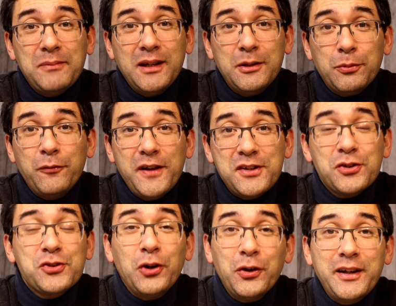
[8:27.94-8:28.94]
And the
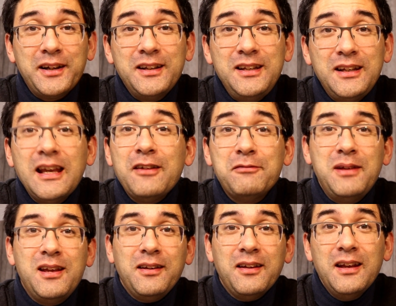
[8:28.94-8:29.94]
professor saw that, and
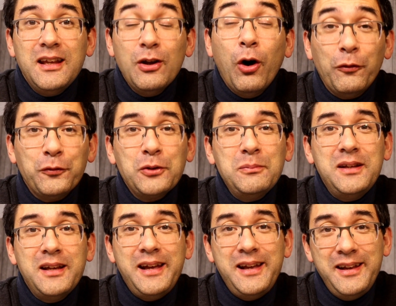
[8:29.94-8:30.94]
he offered
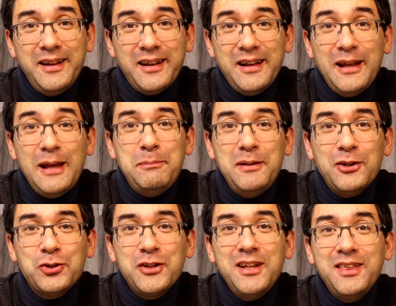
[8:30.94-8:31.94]
me a
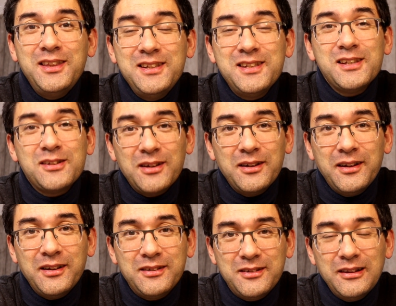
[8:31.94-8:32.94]
PhD thesis.
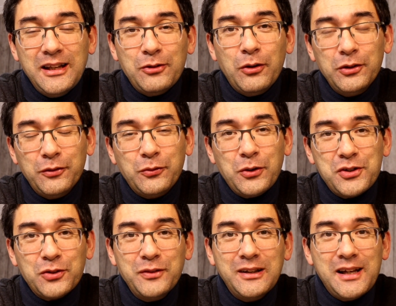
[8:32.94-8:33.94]
And later on, of
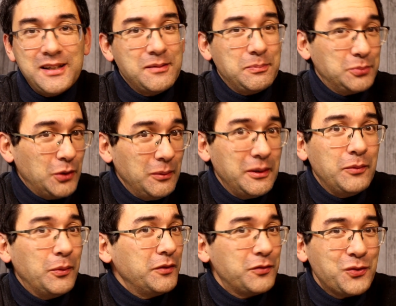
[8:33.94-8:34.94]
course, I realized probably
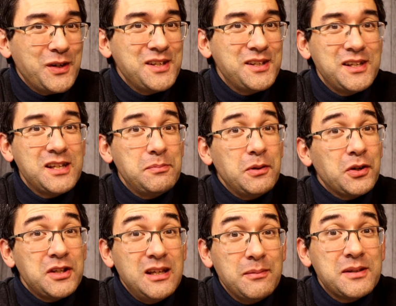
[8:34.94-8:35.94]
one of the reasons is
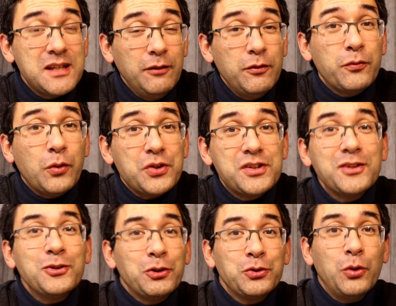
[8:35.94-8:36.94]
because he himself, of course,
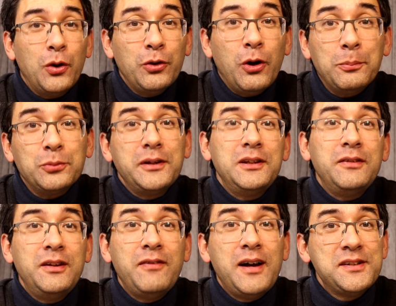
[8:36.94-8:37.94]
did not know how to operate the
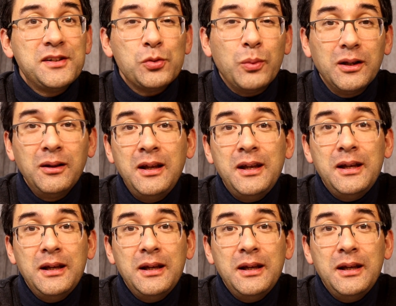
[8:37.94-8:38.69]
device as well,